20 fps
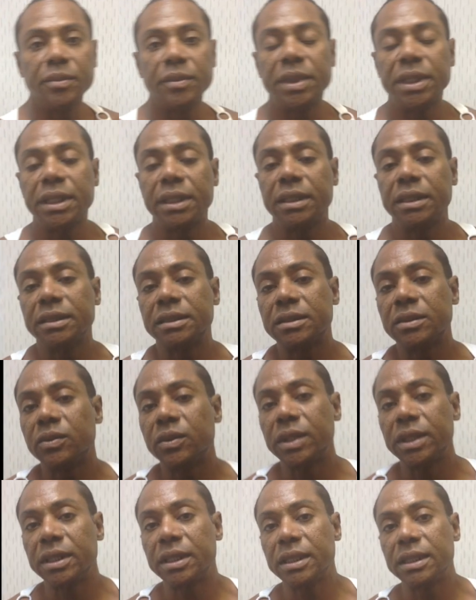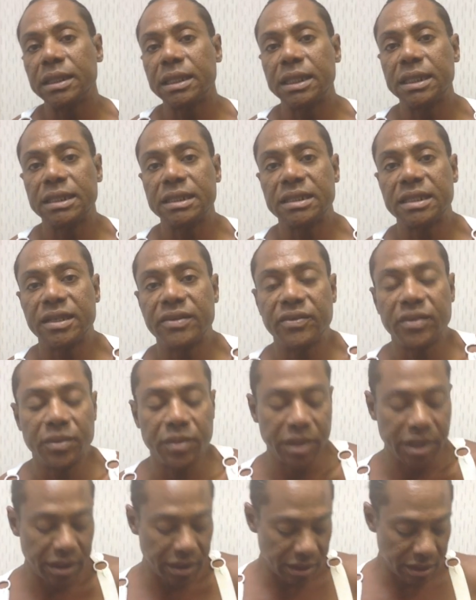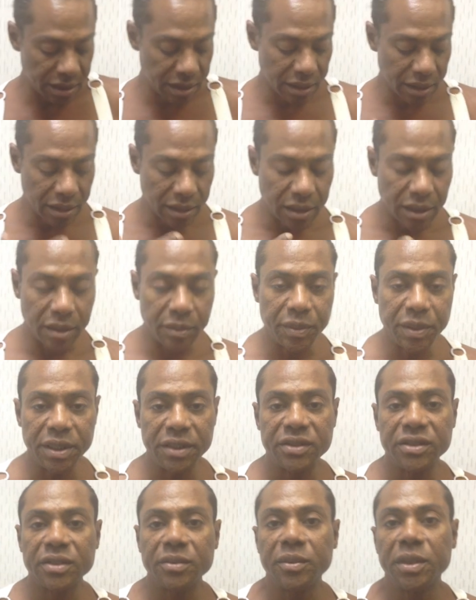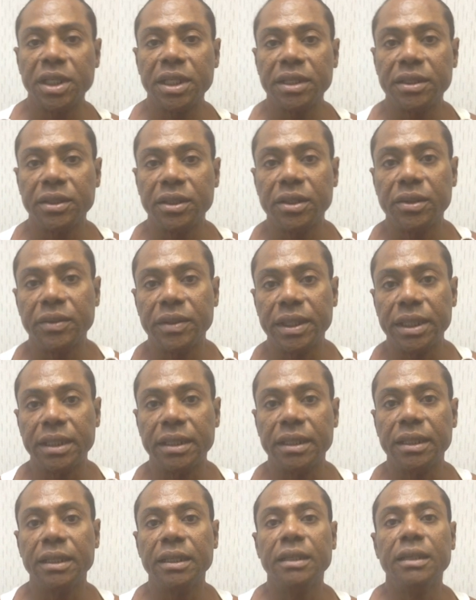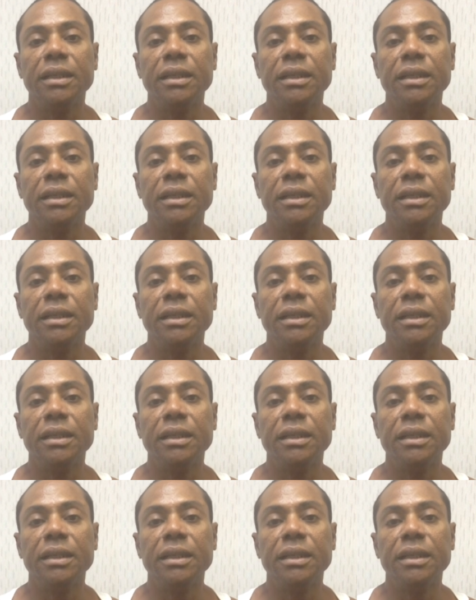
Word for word: but it is the one thing that has given me a peace of mind knowing